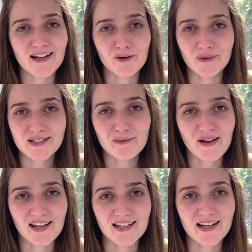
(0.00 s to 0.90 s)
I want to
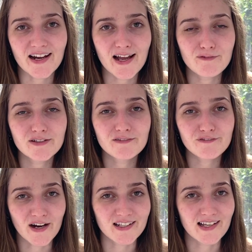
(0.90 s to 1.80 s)
make, I haven't
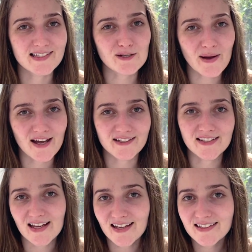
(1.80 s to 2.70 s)
finalized a pattern
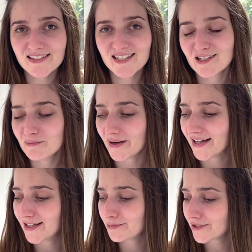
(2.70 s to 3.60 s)
yet.
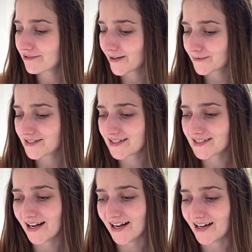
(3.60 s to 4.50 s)
My prerequisites
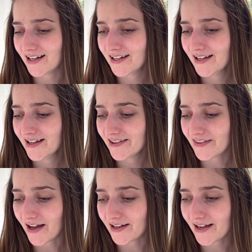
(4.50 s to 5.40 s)
are
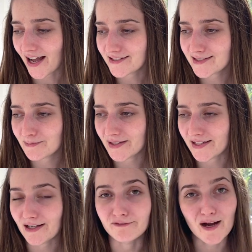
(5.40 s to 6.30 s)
that it has to
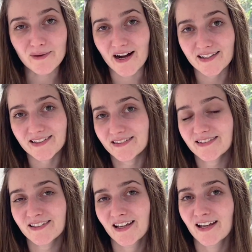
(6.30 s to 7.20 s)
be a wrap
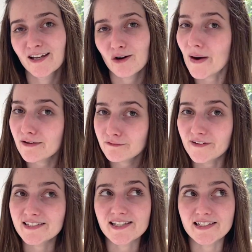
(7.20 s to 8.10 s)
cardigan, quite
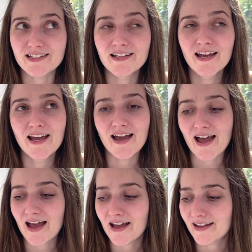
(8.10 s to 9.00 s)
fitted,
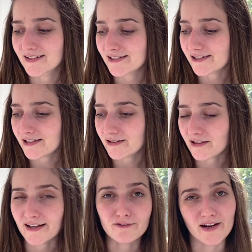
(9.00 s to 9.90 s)
and
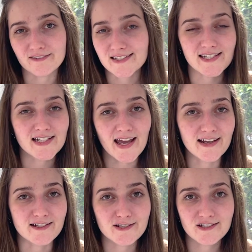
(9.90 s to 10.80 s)
like around a
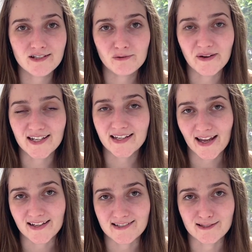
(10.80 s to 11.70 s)
DK-ish weight
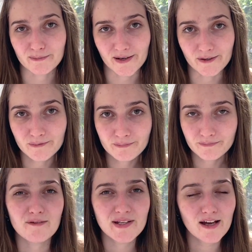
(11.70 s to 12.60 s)
gauge as well.
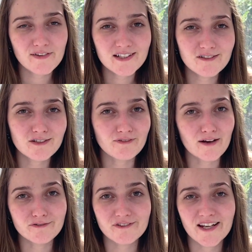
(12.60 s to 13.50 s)
I've been having a look at
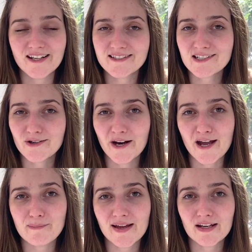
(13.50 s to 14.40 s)
Ravelry and
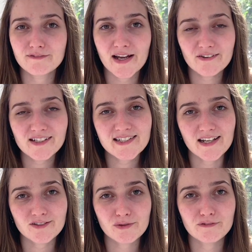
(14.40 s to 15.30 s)
Instagram, and I've narrowed it
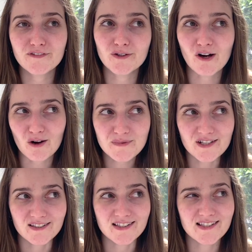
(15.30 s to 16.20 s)
down to a few
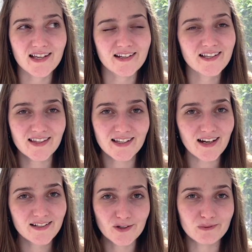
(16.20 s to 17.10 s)
options, and I think
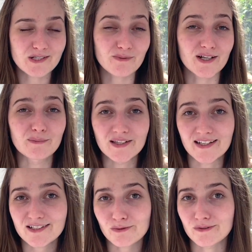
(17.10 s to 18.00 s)
I know which one I'm
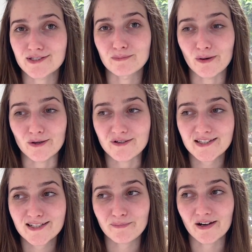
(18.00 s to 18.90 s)
leaning towards the
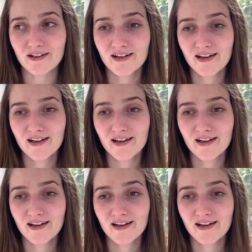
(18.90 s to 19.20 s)
most, but